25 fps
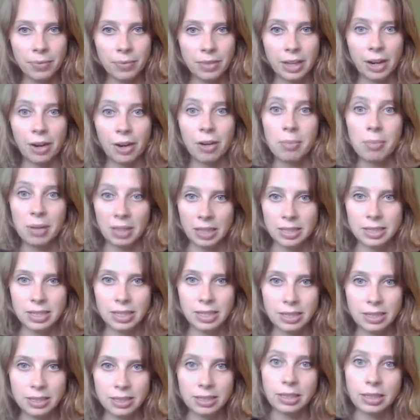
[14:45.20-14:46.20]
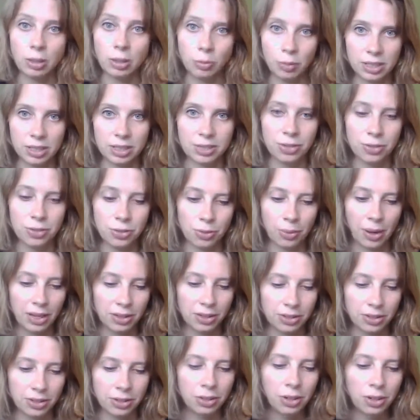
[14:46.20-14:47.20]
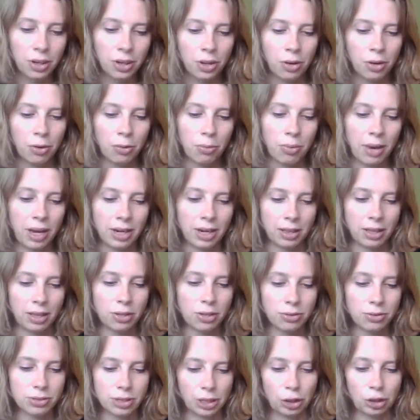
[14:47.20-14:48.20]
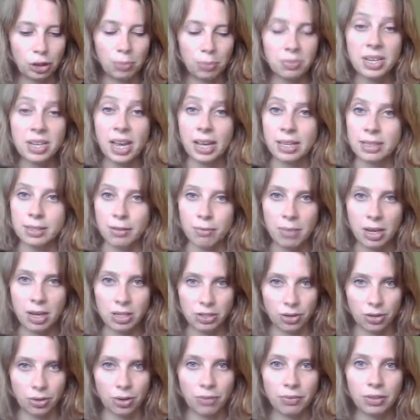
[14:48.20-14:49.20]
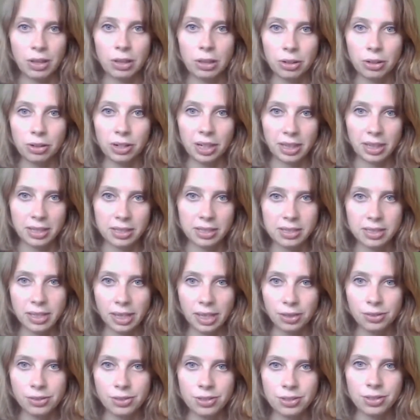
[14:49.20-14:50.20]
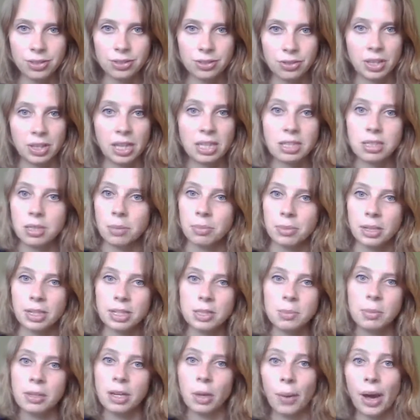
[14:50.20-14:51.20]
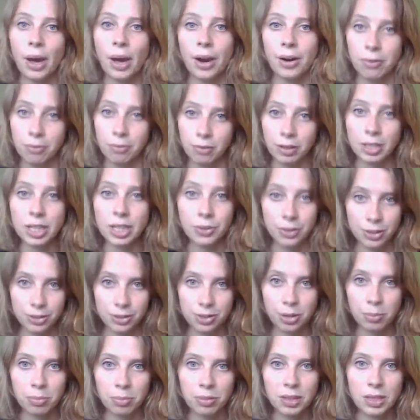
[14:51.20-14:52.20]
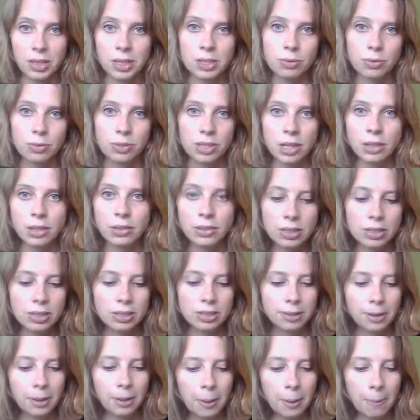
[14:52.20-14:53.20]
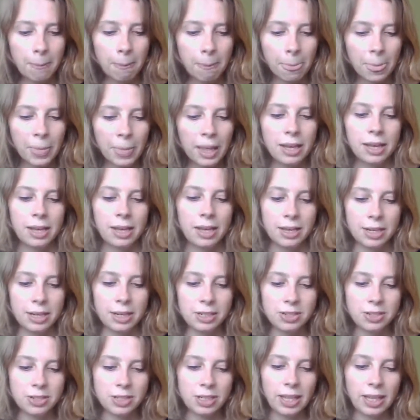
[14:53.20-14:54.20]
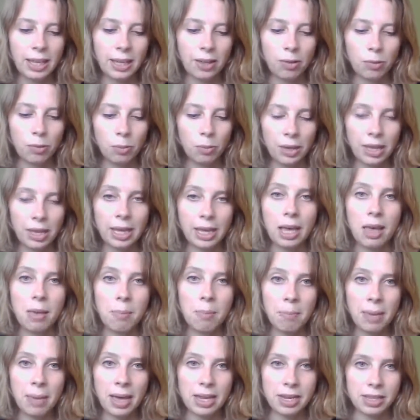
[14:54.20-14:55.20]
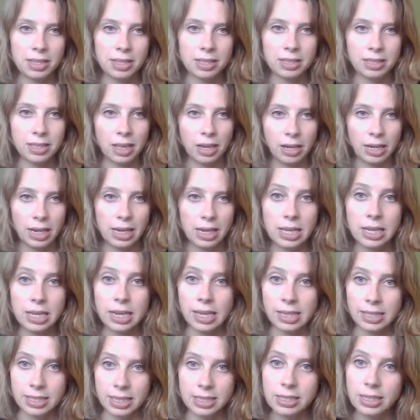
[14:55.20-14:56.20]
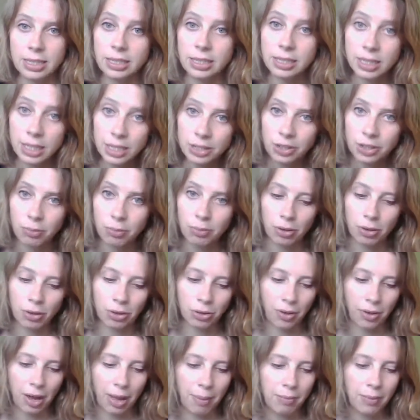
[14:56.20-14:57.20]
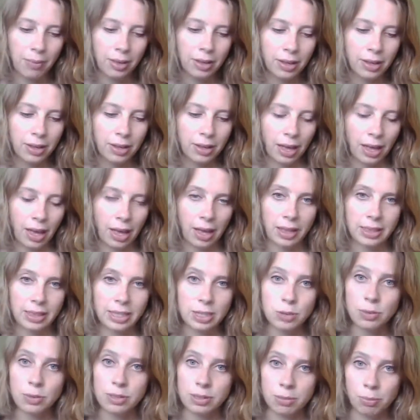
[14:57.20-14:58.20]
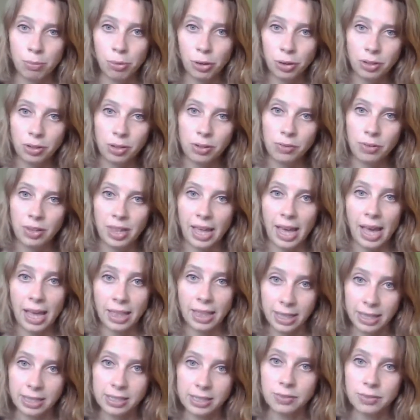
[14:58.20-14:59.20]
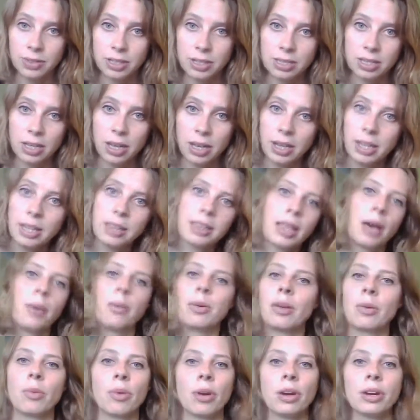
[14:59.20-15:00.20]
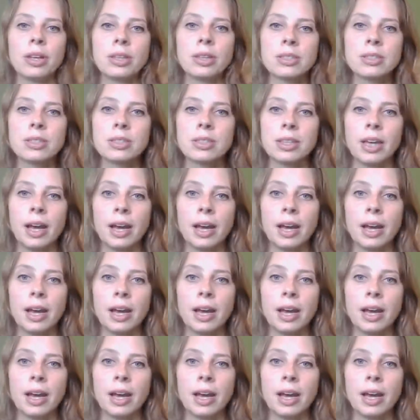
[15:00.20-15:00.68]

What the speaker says: their ability to deal with the situation, rather than using an objective measure of their learning and skills. So that's something to be aware of when you interpret these results. Additionally, we embedded the study in an existing teaching program. This was important for the ethics of the study, that we weren't